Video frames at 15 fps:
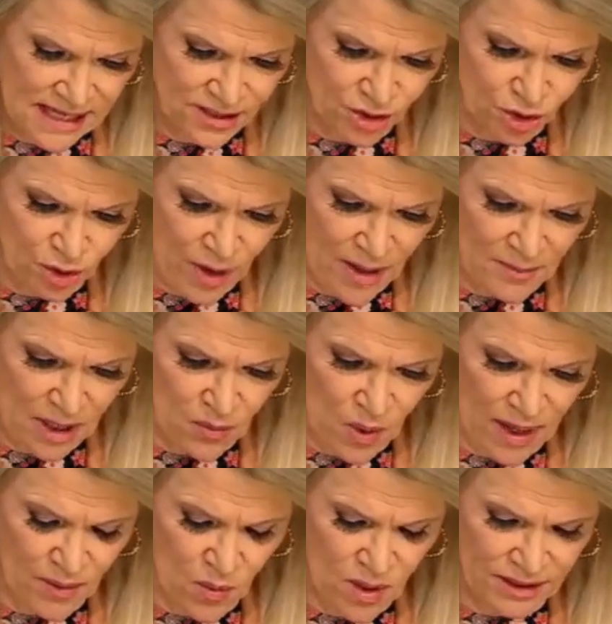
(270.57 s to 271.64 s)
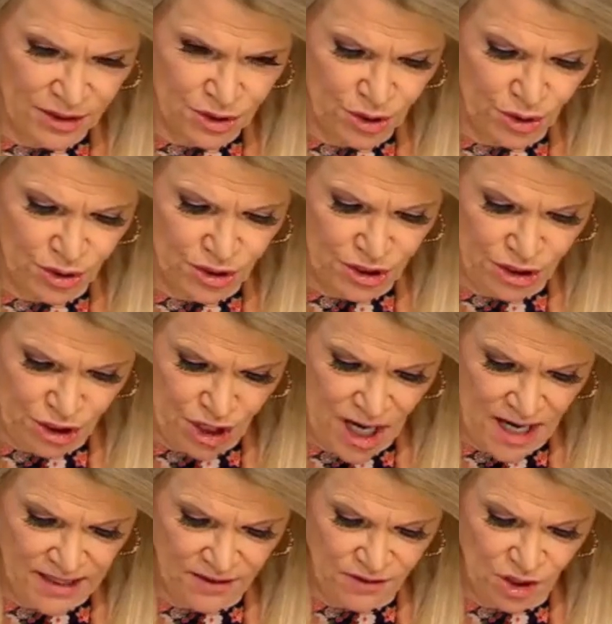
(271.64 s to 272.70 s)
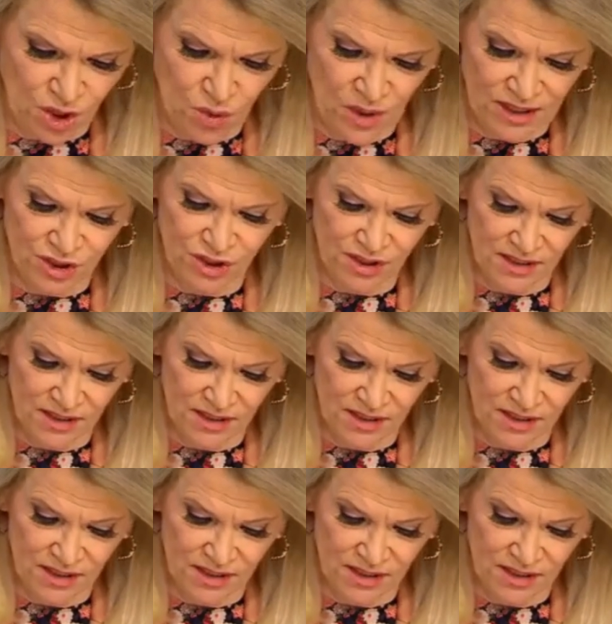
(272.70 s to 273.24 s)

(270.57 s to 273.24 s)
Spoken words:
Senator Graham, I want to turn to China. The U.S.